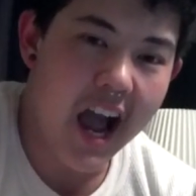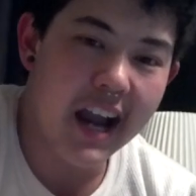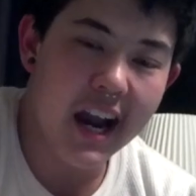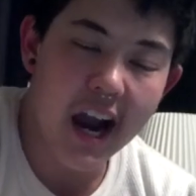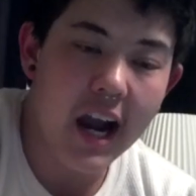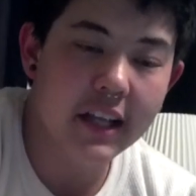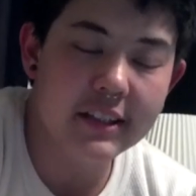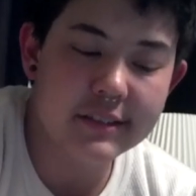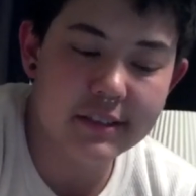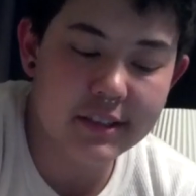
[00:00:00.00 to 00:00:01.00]
I
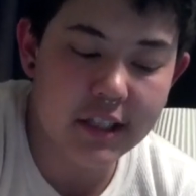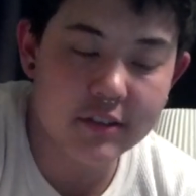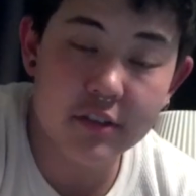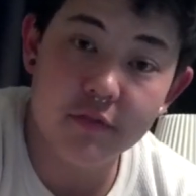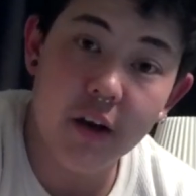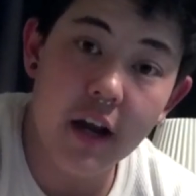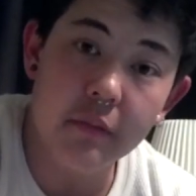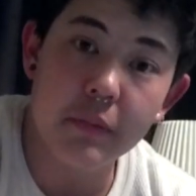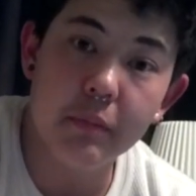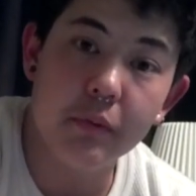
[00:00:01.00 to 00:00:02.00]
highly suggest you
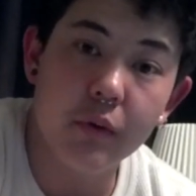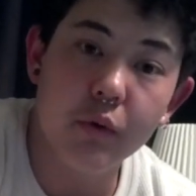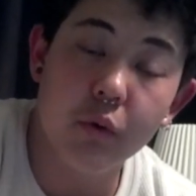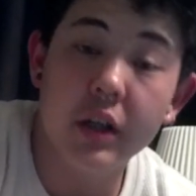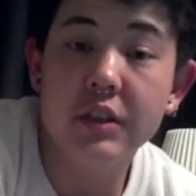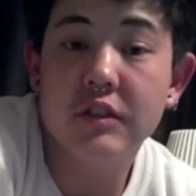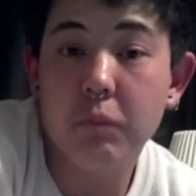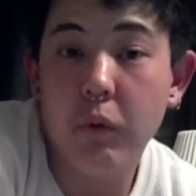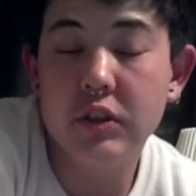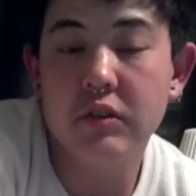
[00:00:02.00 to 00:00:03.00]
find people who are going to
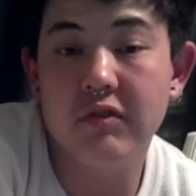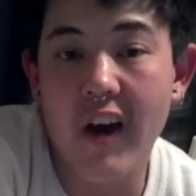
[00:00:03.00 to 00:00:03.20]
support you.